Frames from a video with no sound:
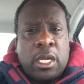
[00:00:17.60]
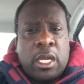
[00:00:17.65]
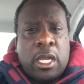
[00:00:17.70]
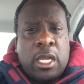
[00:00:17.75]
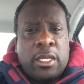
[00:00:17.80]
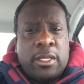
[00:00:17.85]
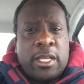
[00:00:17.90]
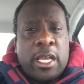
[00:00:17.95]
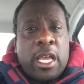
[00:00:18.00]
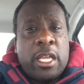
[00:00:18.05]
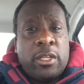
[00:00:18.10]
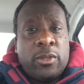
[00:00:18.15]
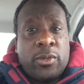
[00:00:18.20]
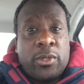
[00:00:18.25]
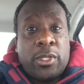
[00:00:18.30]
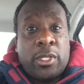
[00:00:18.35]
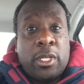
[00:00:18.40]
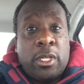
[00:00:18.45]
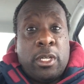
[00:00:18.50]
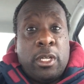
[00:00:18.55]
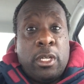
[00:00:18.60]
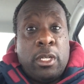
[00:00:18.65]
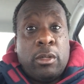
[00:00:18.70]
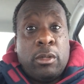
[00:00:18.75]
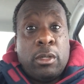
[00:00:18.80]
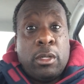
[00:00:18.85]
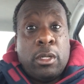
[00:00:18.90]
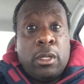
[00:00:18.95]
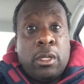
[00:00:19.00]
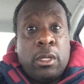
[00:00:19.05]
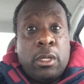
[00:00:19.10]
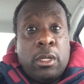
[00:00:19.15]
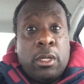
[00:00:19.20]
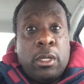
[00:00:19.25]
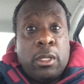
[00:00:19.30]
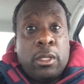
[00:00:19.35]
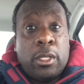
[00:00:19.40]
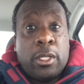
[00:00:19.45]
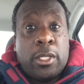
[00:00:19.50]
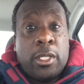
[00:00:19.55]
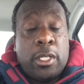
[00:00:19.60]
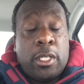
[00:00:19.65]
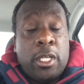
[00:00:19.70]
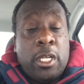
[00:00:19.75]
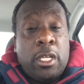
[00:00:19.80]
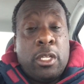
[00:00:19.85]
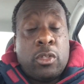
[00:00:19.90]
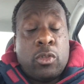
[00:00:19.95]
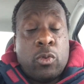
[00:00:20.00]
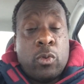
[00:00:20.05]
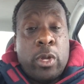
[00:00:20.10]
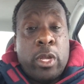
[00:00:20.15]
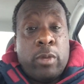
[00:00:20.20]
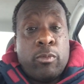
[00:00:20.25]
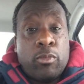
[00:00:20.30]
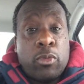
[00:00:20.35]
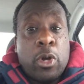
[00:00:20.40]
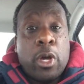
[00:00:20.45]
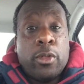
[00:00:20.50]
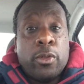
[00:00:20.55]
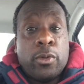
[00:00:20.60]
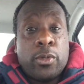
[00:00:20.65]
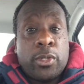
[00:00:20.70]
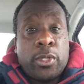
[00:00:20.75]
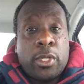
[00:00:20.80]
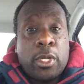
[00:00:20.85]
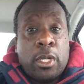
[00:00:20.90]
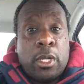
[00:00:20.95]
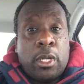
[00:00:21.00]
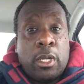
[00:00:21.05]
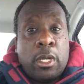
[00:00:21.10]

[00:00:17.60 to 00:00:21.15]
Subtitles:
and Daniel Sedin, the Sedin twin brothers,